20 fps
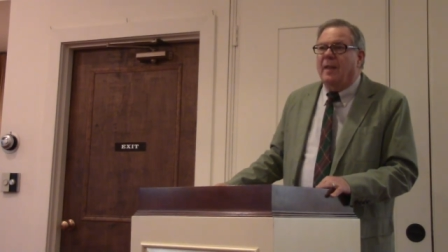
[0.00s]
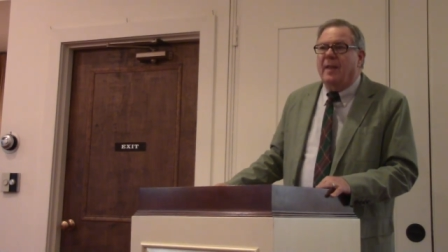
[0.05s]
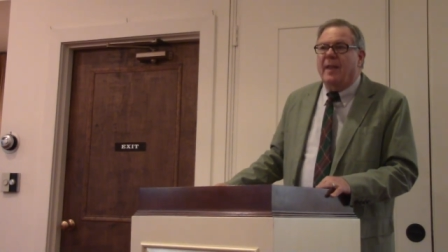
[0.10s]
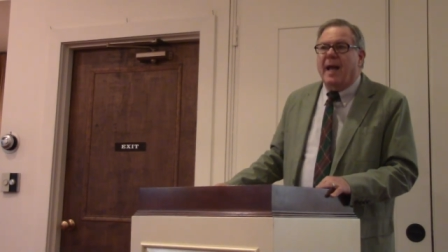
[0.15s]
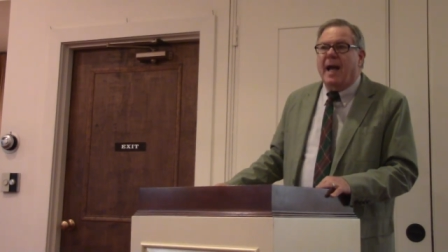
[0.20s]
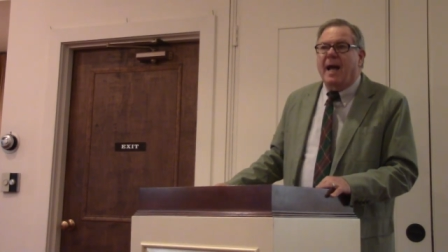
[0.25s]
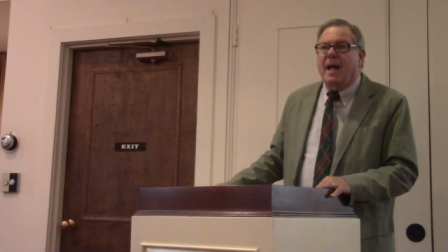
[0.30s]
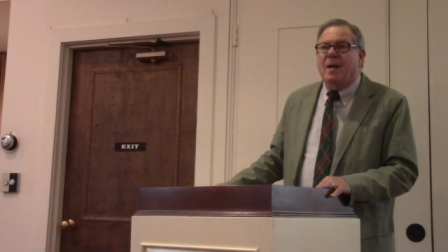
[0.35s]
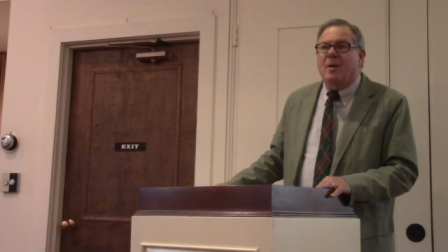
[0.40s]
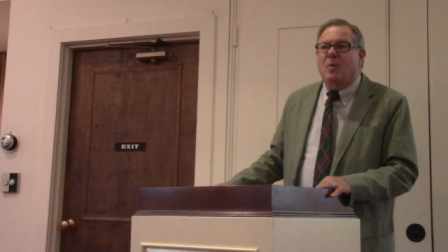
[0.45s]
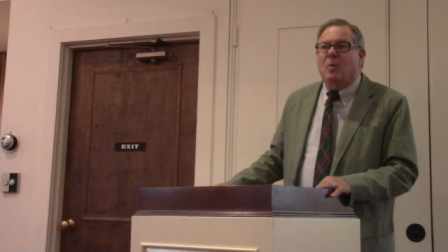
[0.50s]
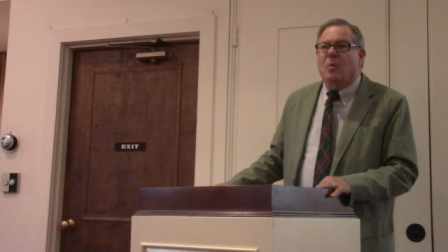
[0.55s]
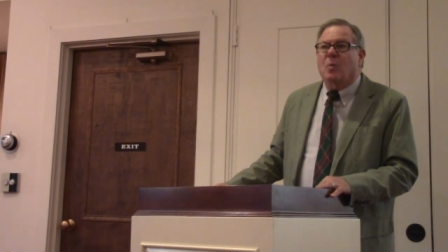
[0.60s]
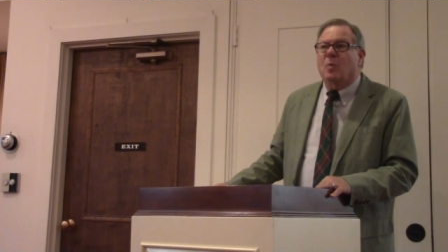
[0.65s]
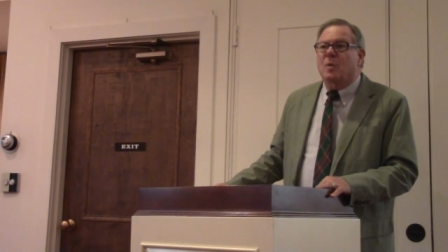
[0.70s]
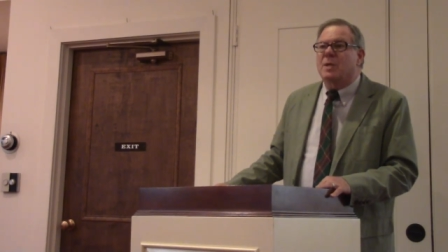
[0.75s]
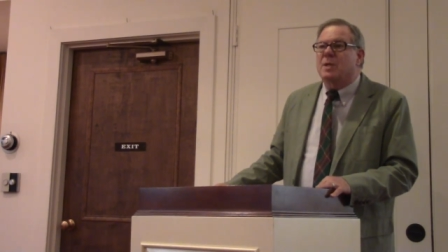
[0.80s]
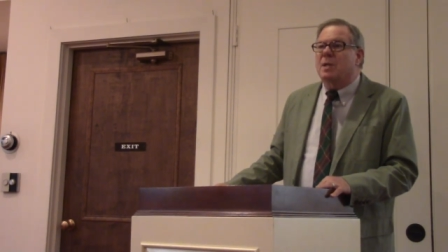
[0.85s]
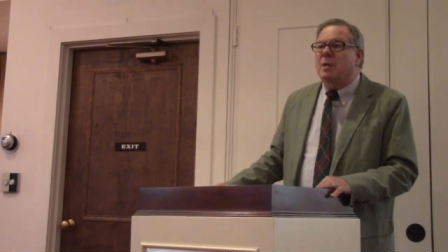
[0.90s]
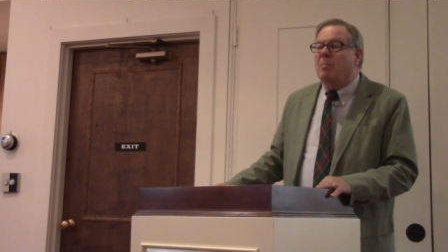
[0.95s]
That
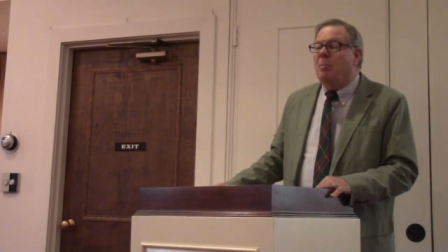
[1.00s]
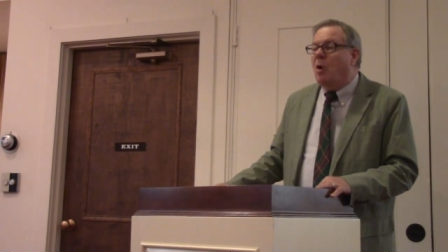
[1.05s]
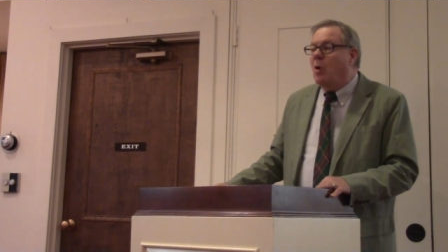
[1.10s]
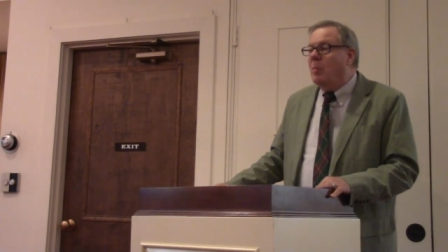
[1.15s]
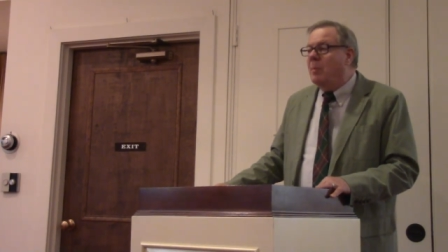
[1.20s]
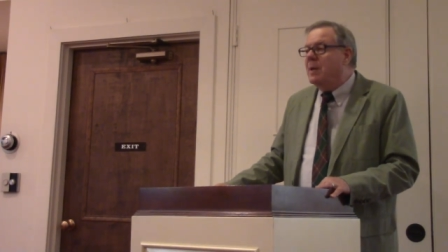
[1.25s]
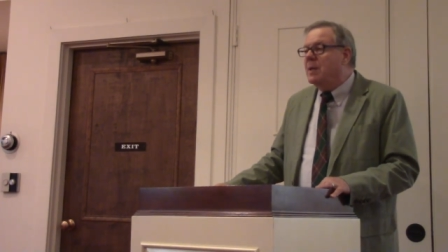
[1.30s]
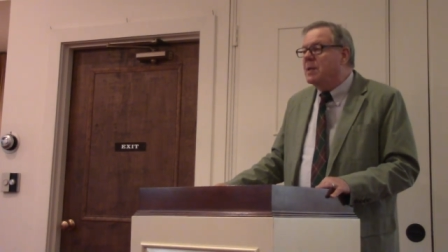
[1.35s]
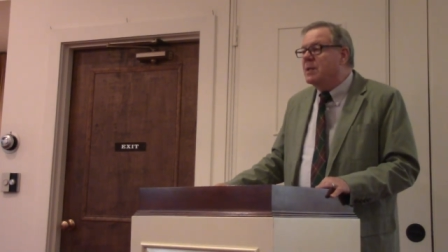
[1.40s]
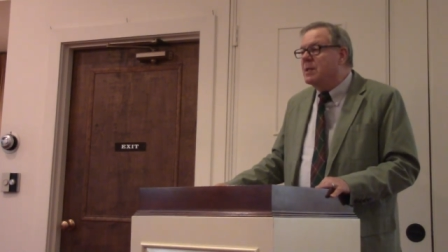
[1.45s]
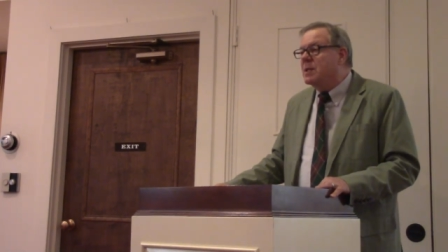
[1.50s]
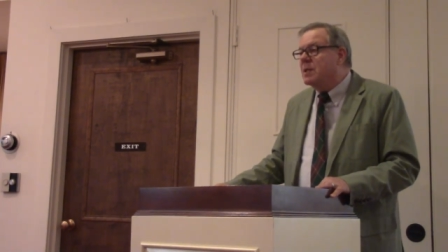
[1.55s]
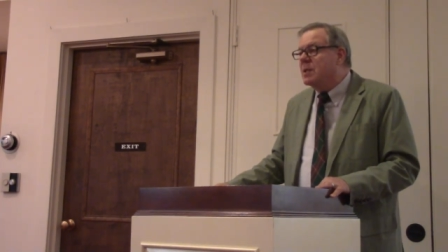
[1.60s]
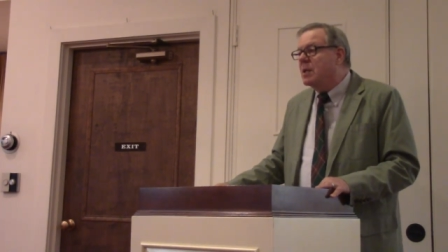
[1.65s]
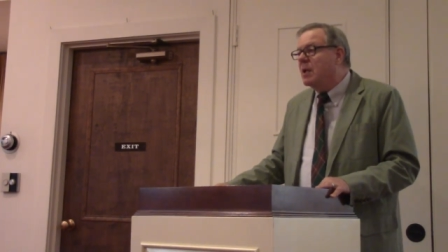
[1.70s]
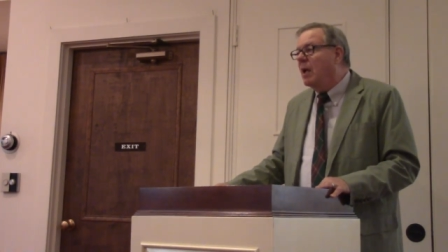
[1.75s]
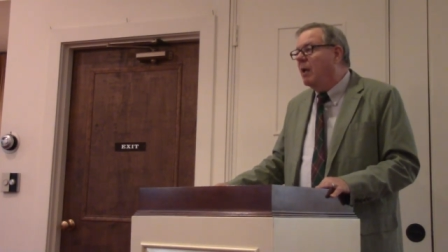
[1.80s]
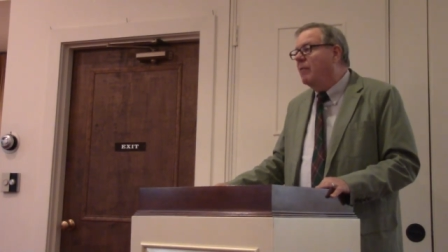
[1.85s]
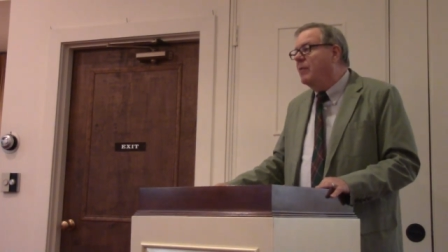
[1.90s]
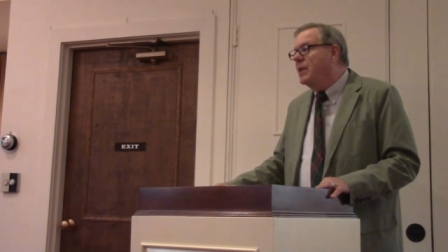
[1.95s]
was the moment
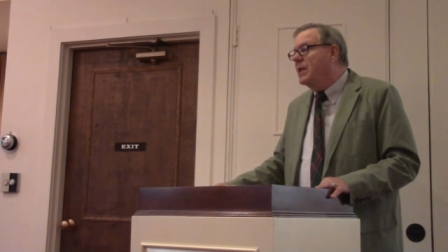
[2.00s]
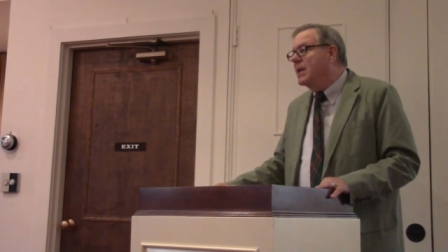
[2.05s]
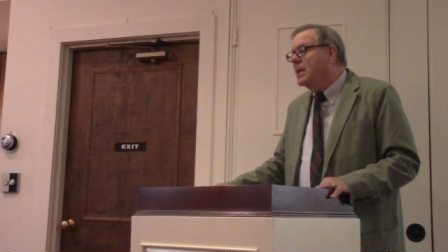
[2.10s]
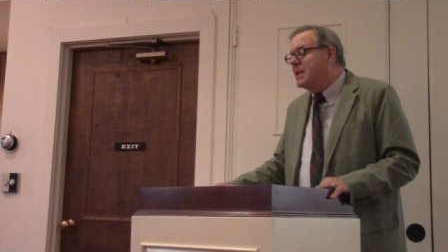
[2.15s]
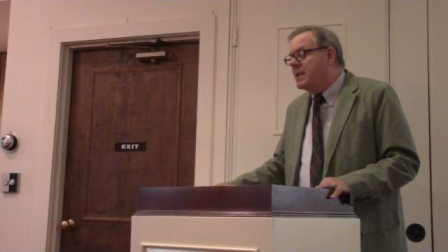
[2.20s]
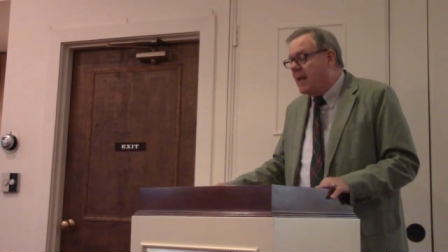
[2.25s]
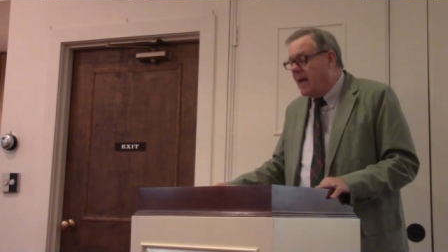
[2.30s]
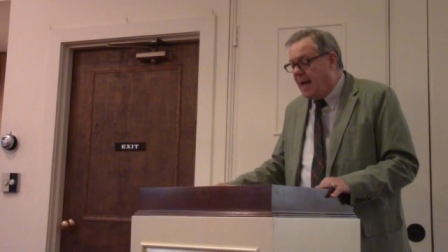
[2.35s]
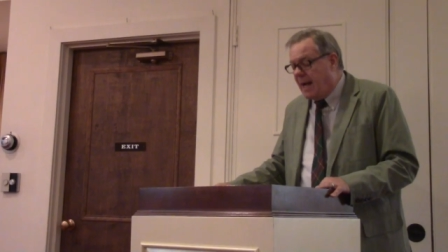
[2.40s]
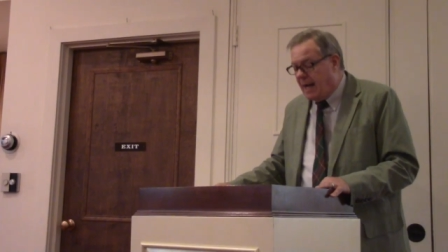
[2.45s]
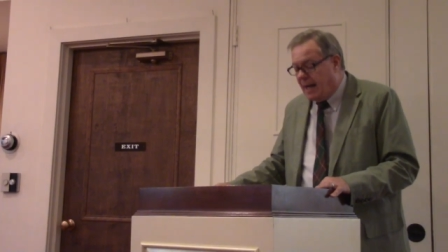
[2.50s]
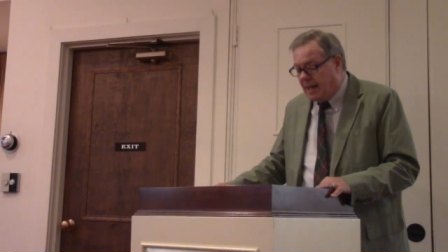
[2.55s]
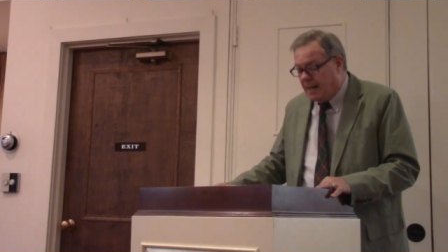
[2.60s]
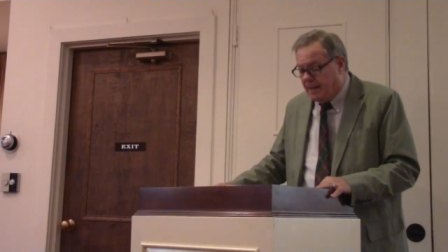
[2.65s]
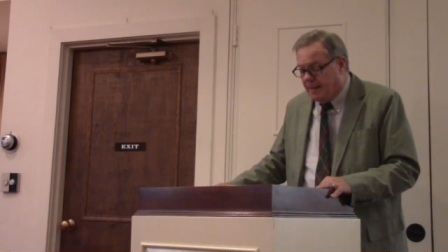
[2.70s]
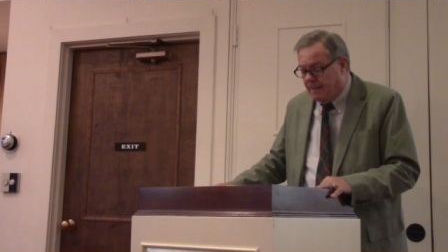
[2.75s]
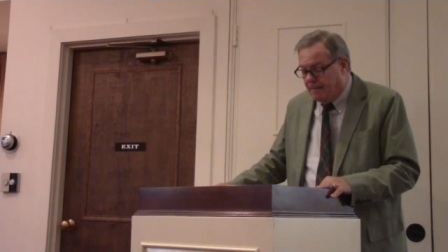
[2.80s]
of the attack.